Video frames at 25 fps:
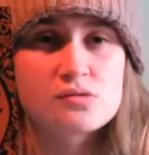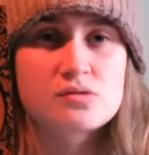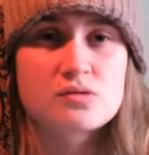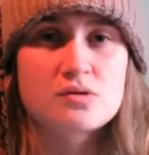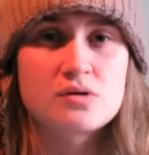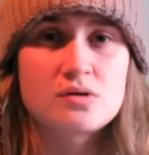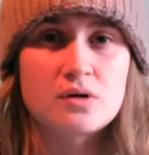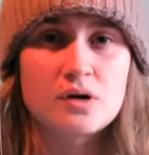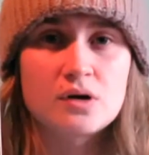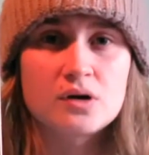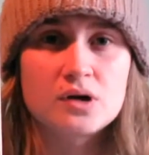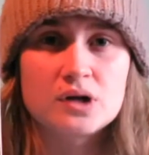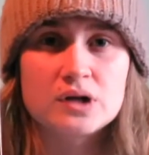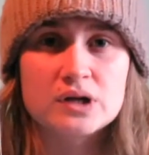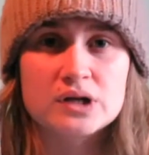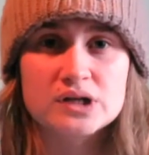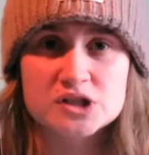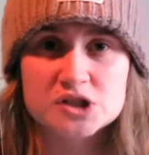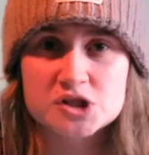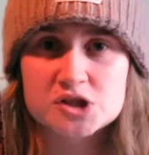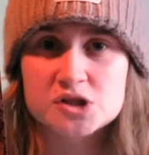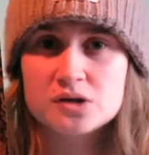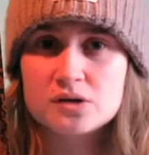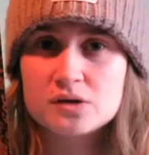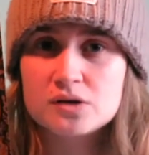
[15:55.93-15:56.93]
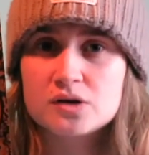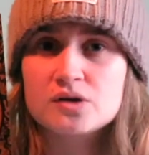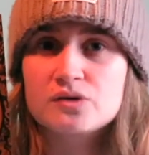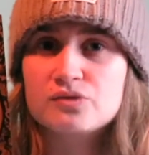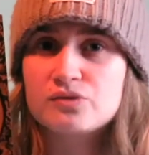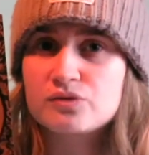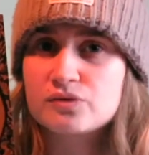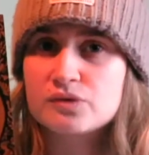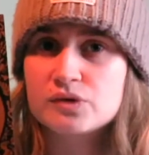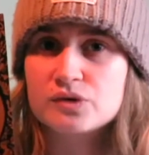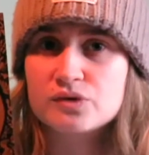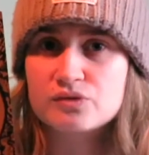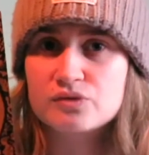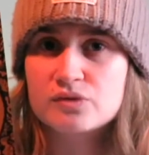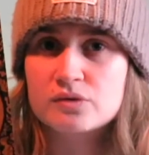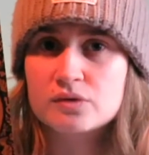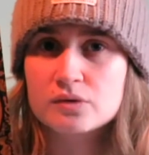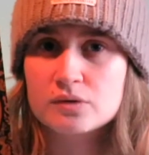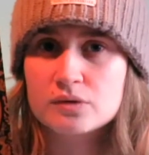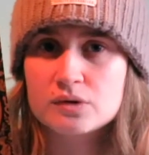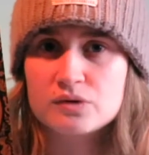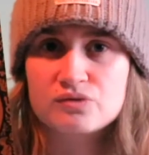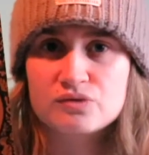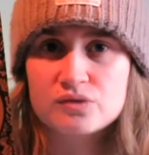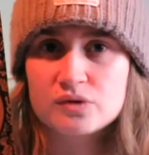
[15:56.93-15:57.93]
good on you, lass. You know,
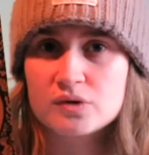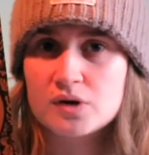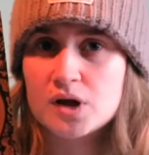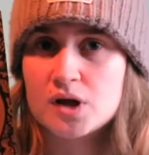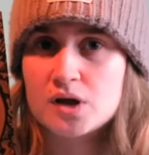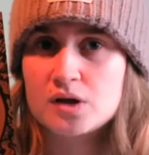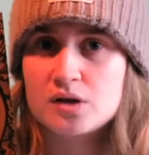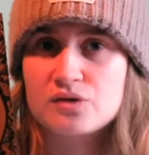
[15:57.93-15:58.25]
you've done it.